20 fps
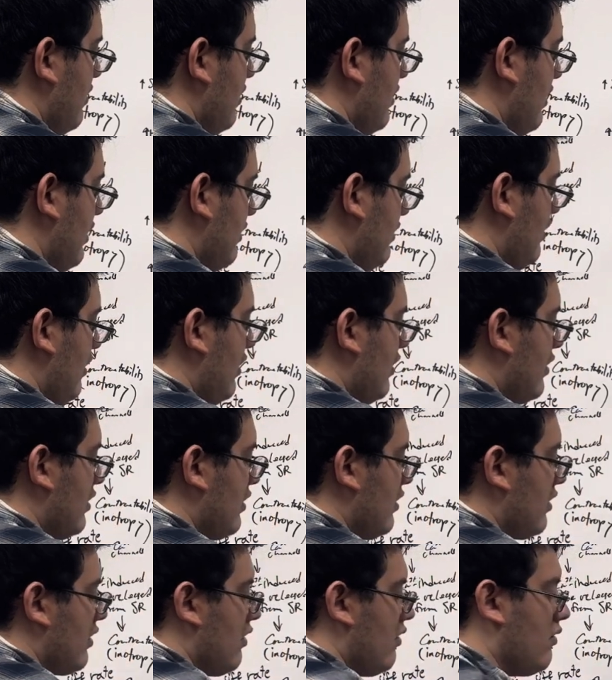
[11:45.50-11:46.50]
it's not going
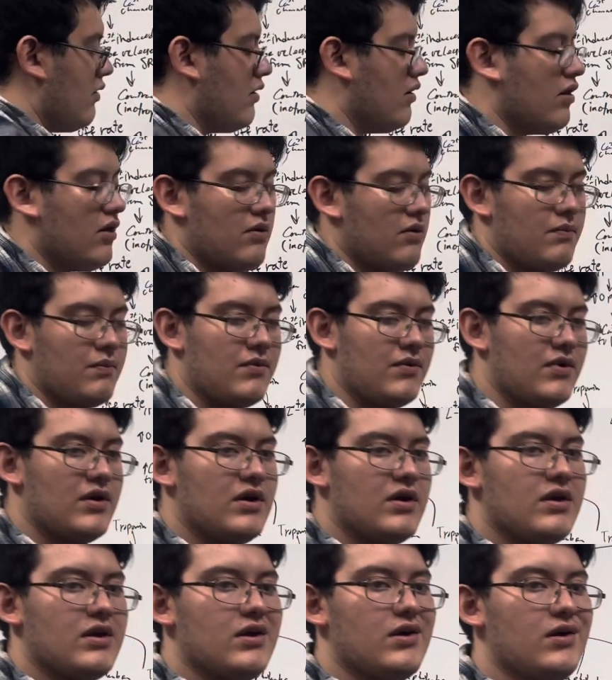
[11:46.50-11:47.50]
to go up
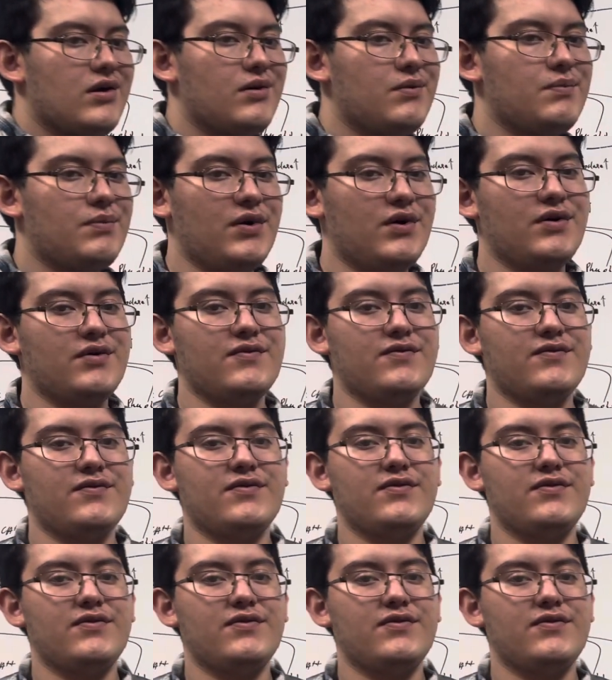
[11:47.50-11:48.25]
above